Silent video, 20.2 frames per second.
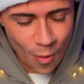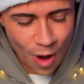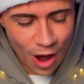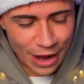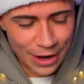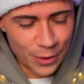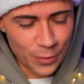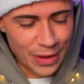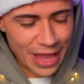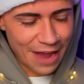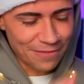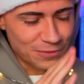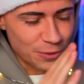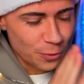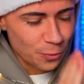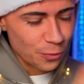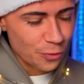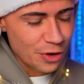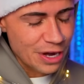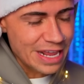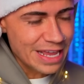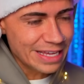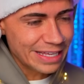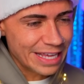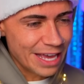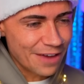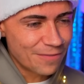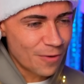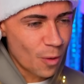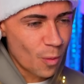one, we have to
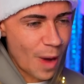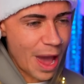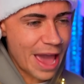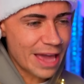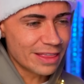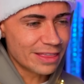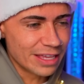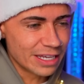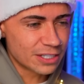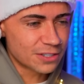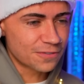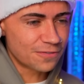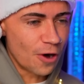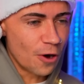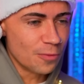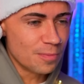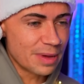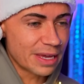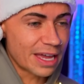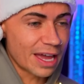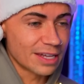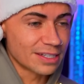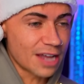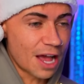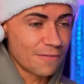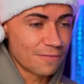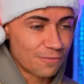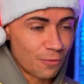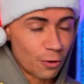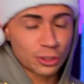re-give away this phone because
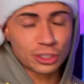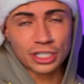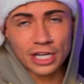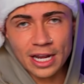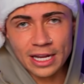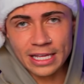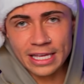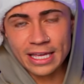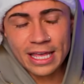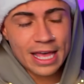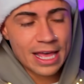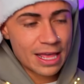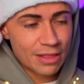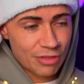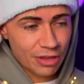unfortunately,